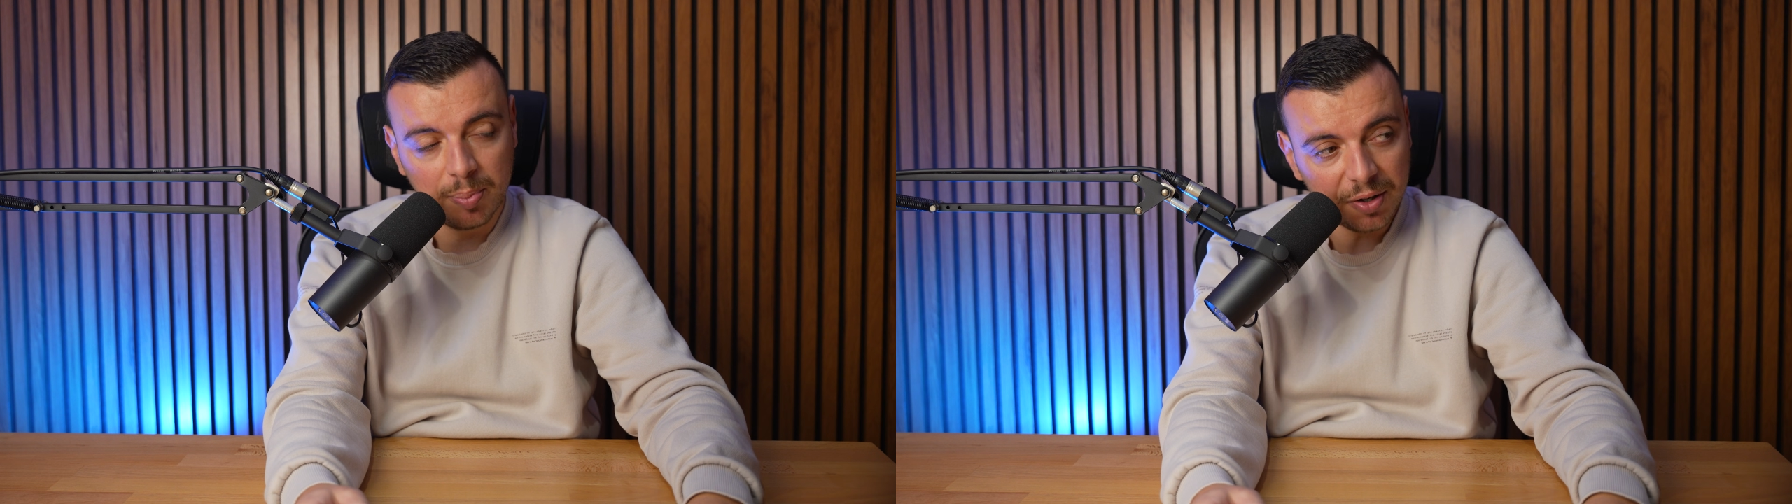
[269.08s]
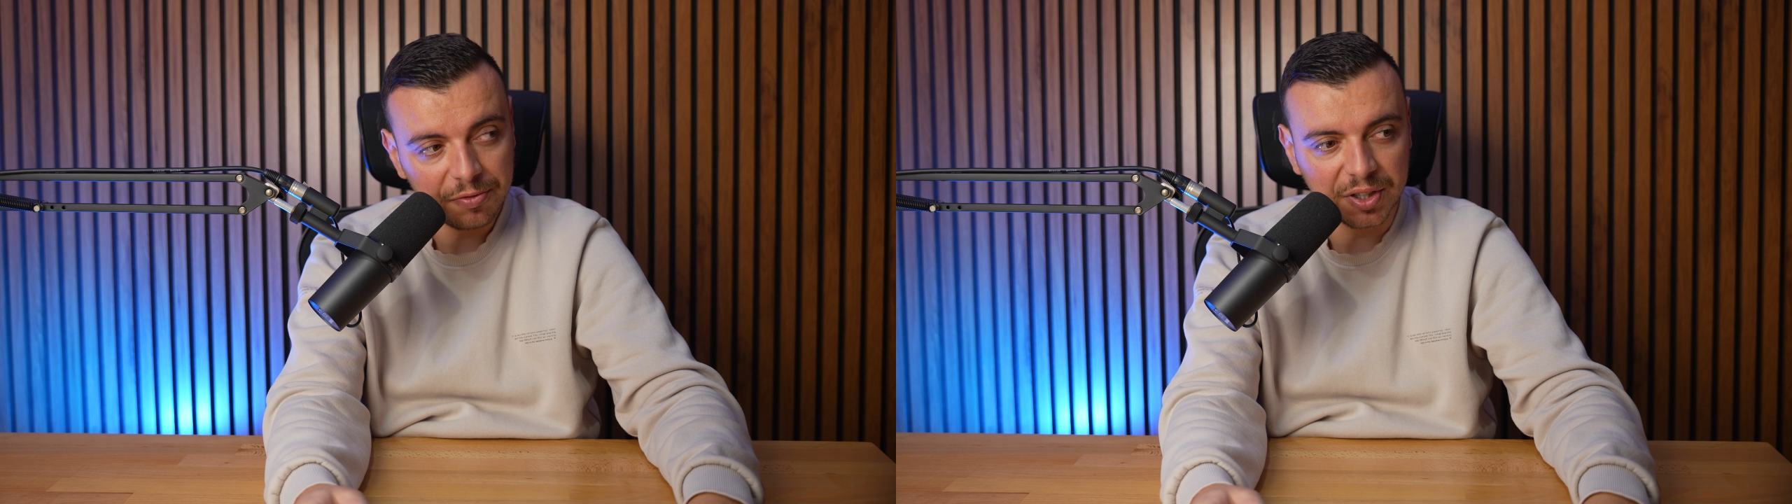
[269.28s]

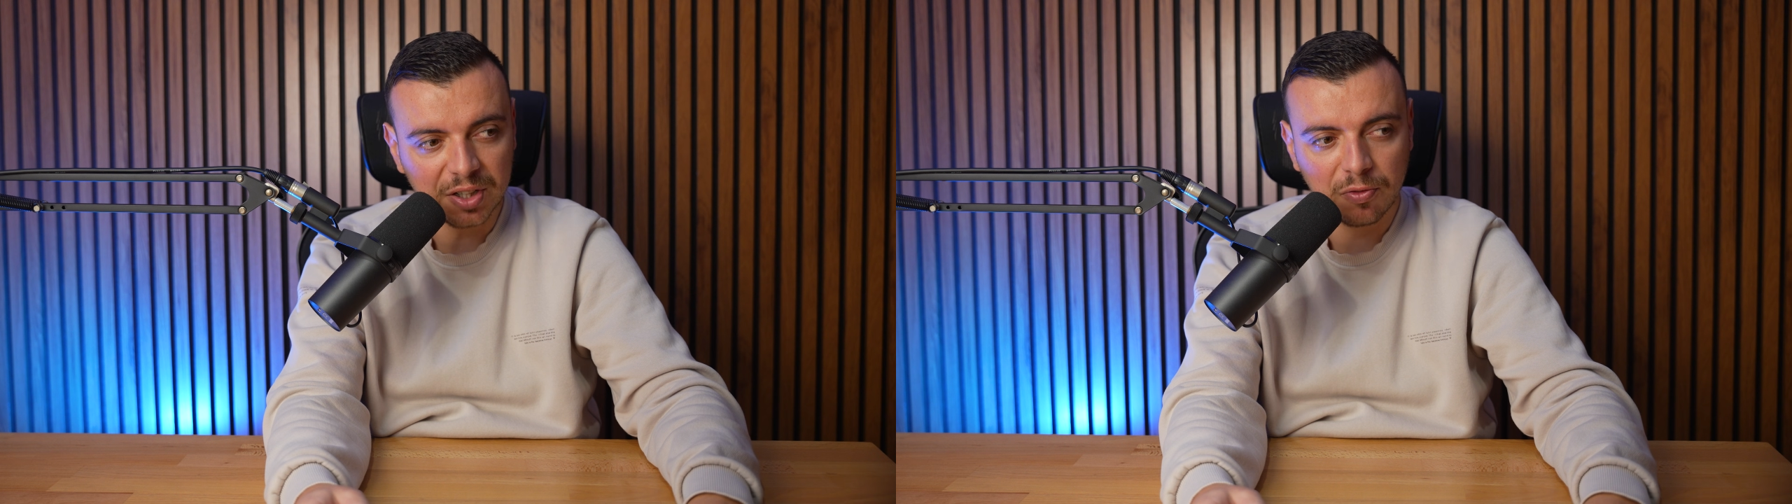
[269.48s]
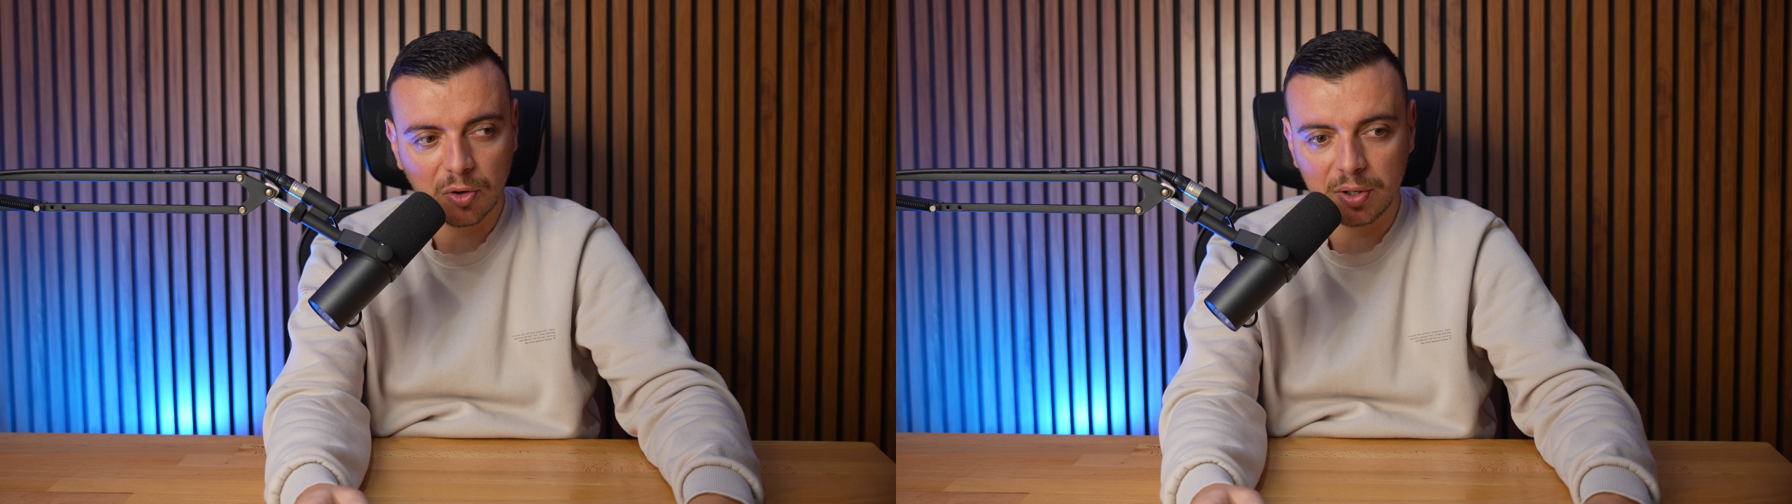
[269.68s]

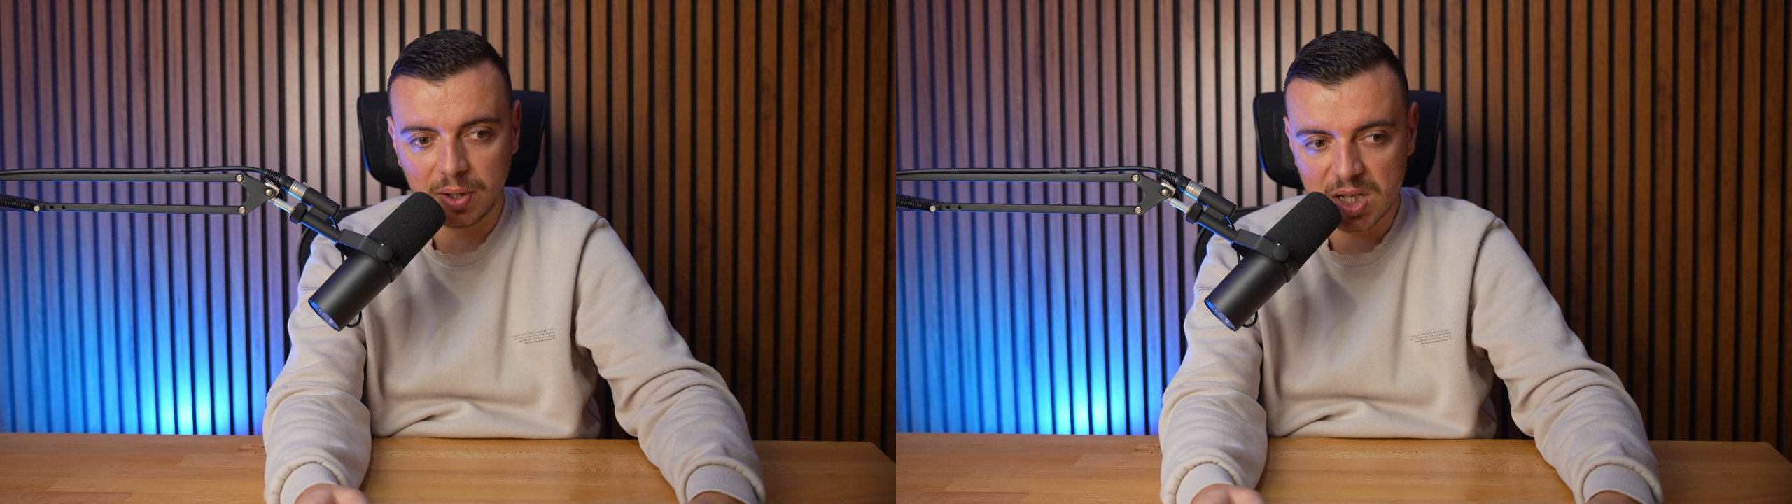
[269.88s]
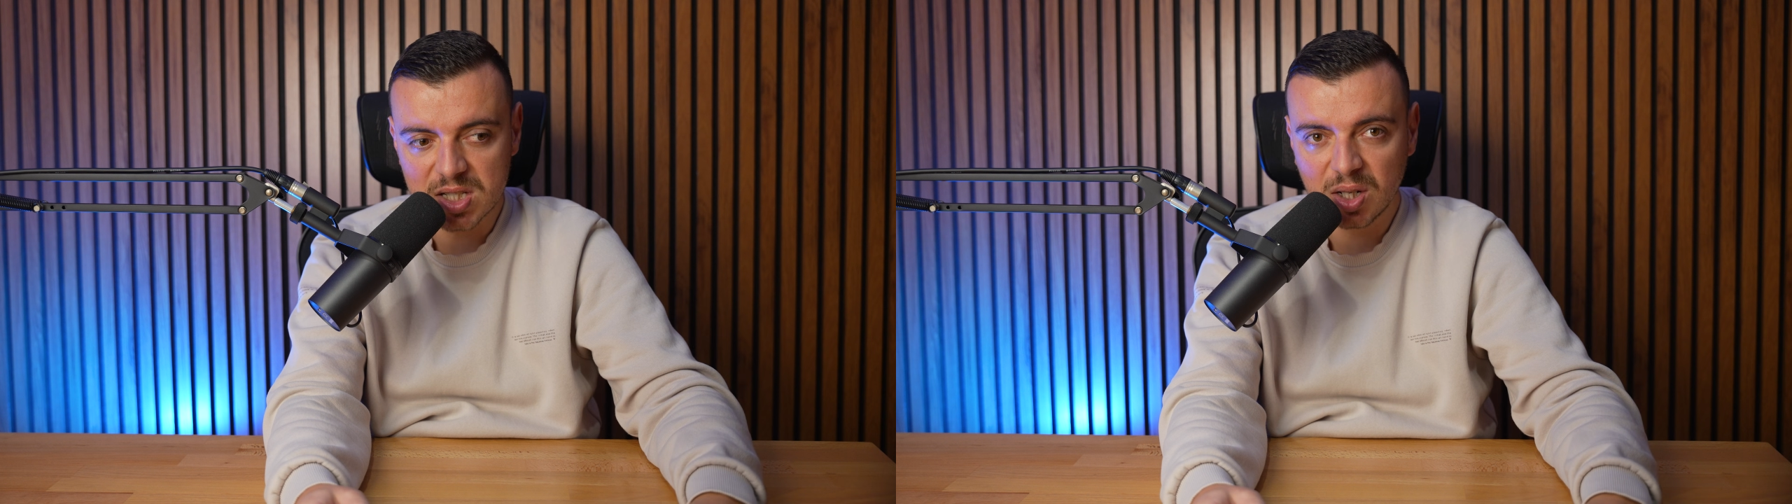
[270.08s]
perfect for
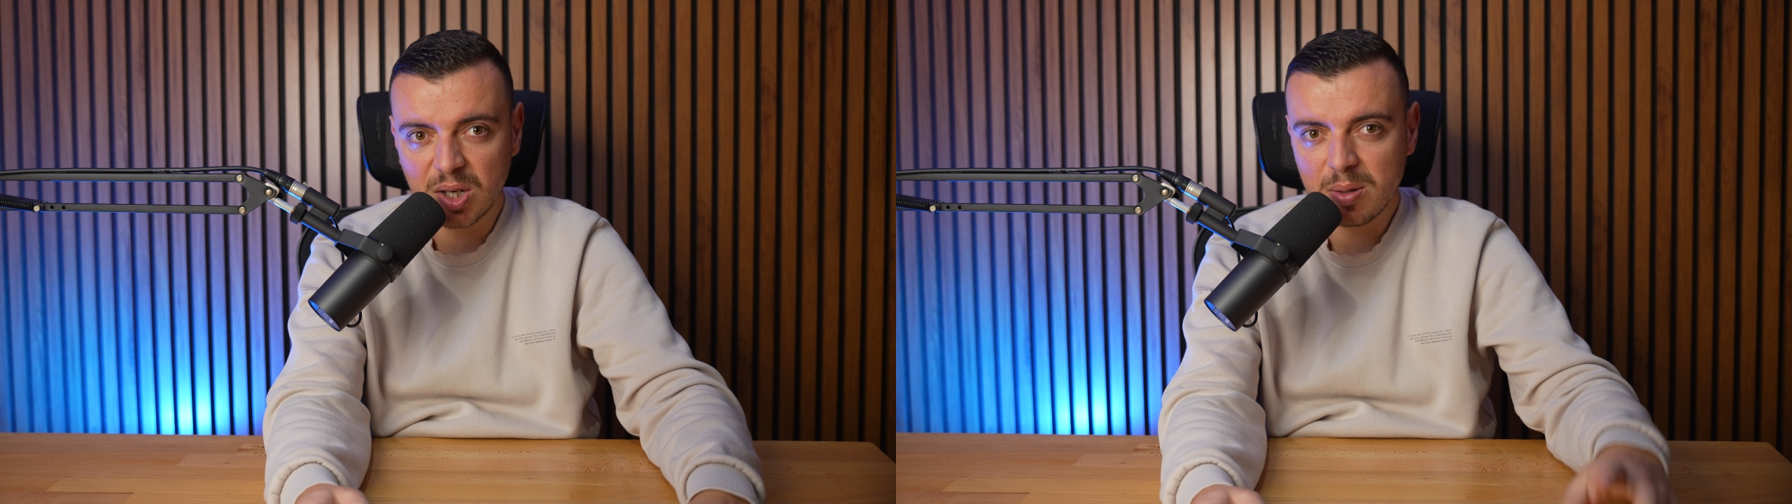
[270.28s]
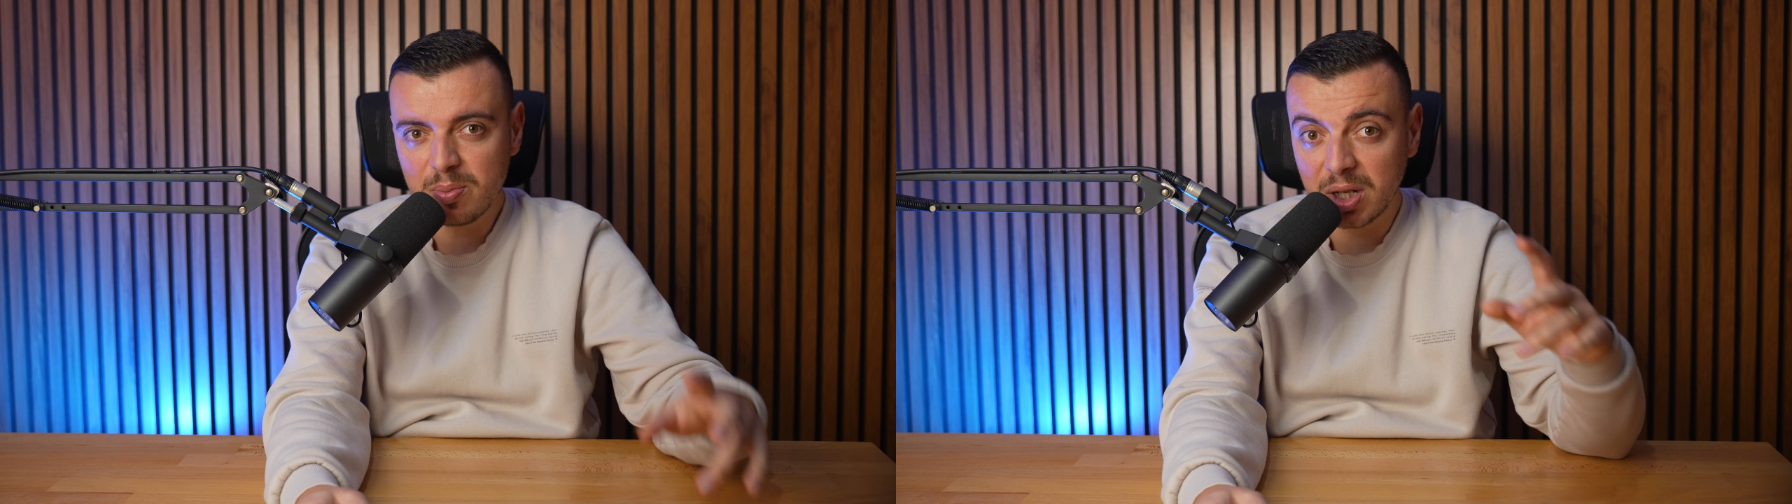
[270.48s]

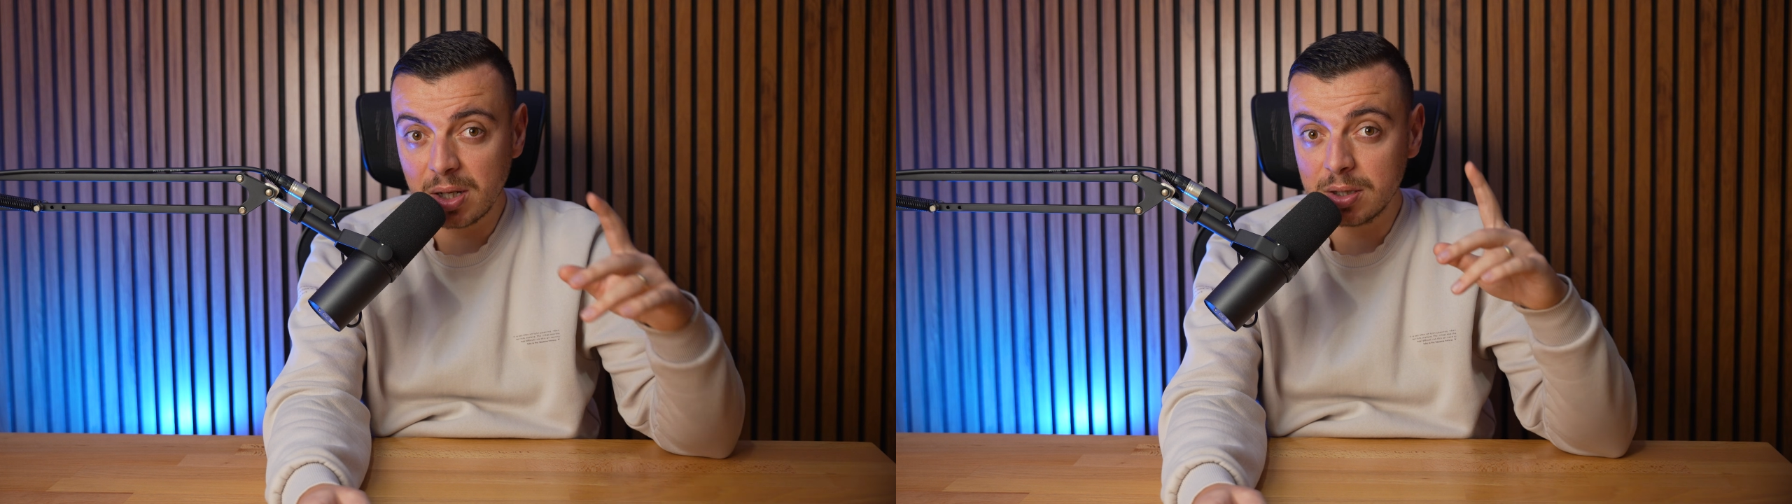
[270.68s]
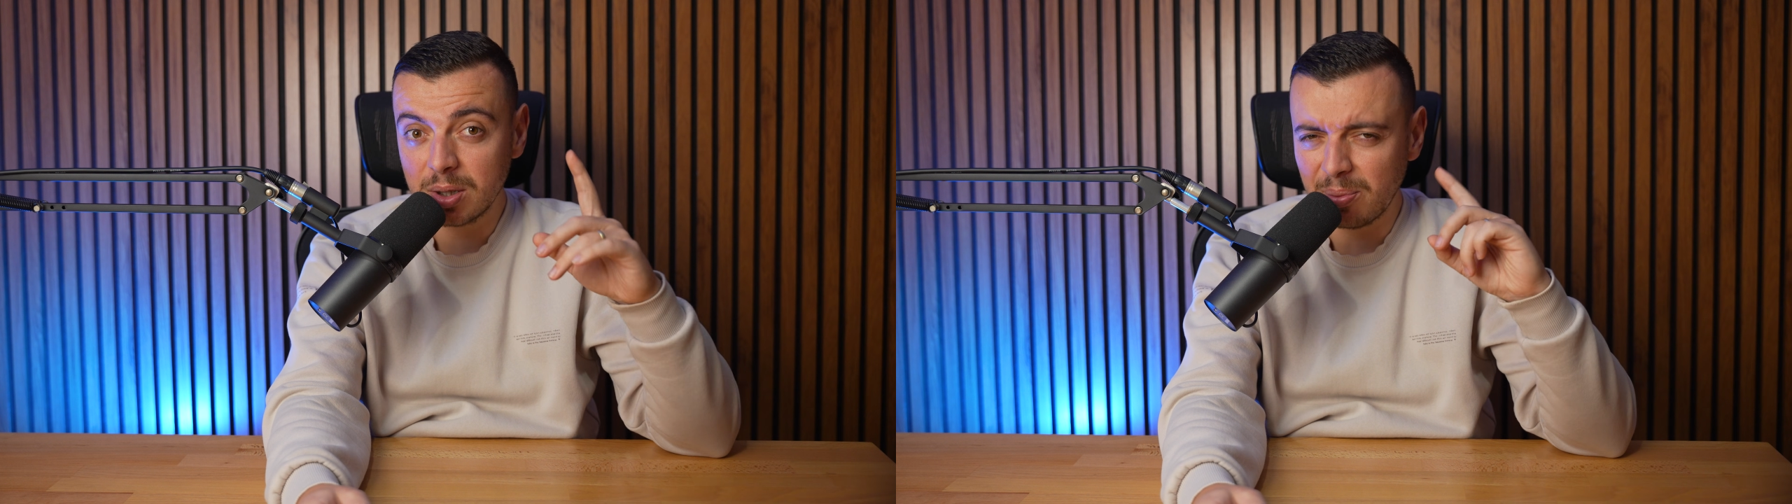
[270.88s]
Instagram and